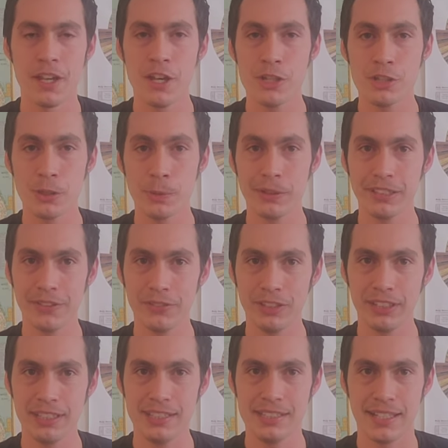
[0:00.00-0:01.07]
So we'll
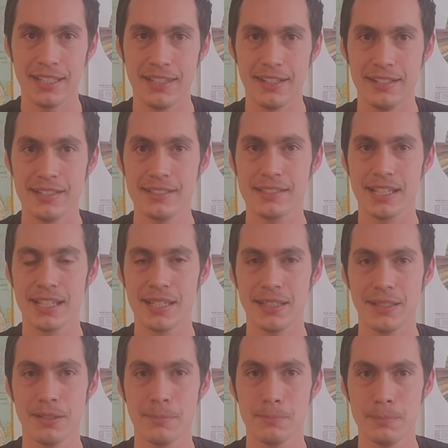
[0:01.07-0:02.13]
definitely say that it is
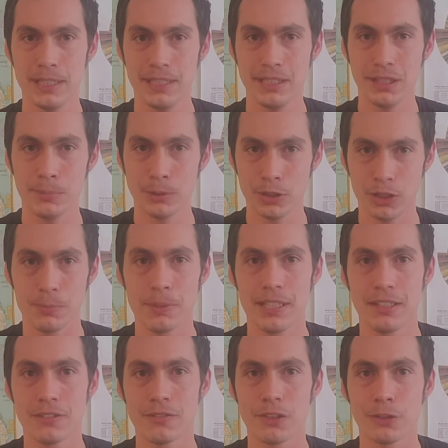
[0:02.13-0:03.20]
a medium
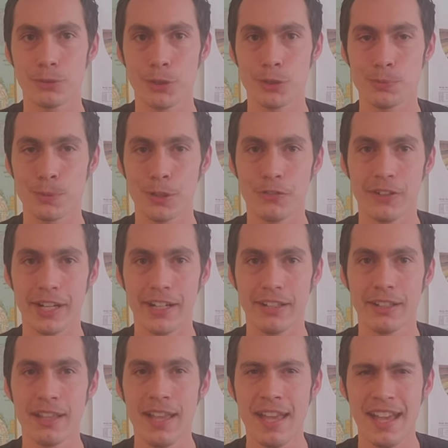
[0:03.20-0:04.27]
European for the roast
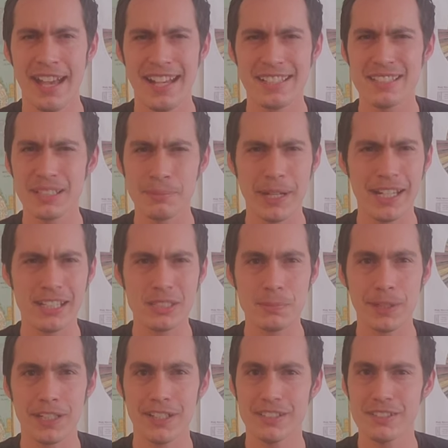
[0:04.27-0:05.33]
profile, as in my
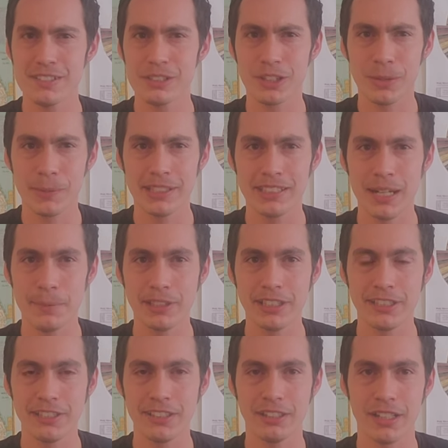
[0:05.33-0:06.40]
experience during my time in
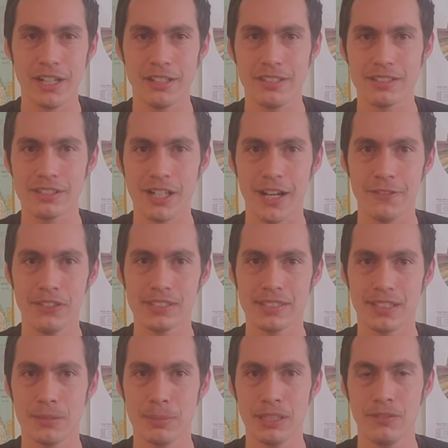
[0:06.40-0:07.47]
London, a lot of these coffees
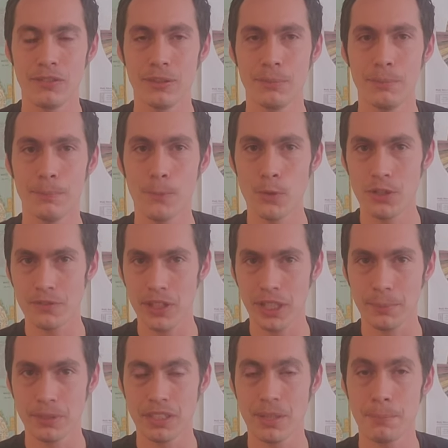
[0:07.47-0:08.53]
tend to be even more
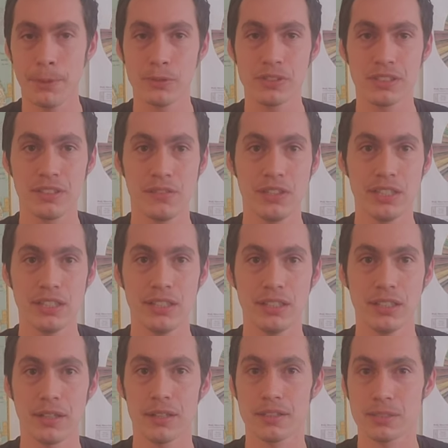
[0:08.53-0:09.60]
developed than most of
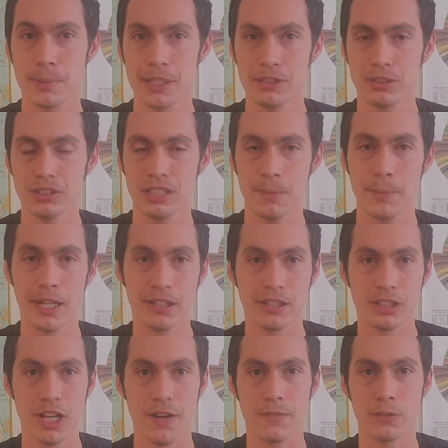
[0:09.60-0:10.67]
the specialty
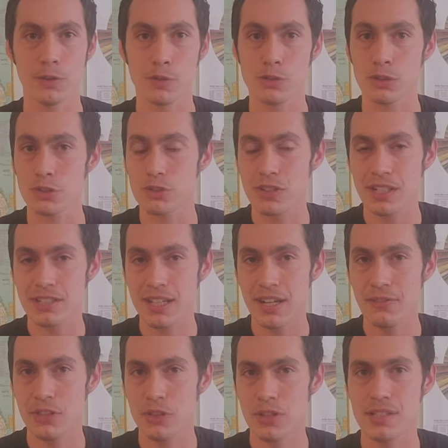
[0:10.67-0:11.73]
American coffee roasters. So that's kind
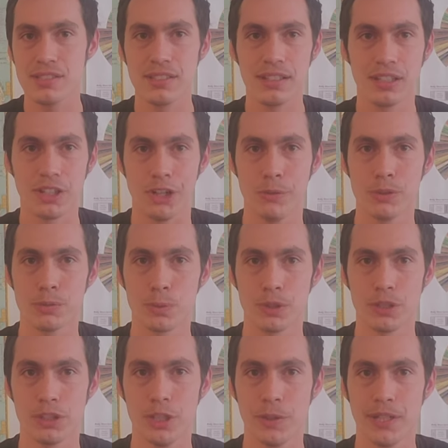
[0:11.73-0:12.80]
of interesting and always
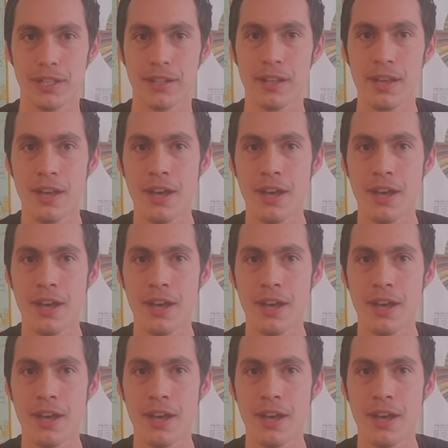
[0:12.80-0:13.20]
worth noting.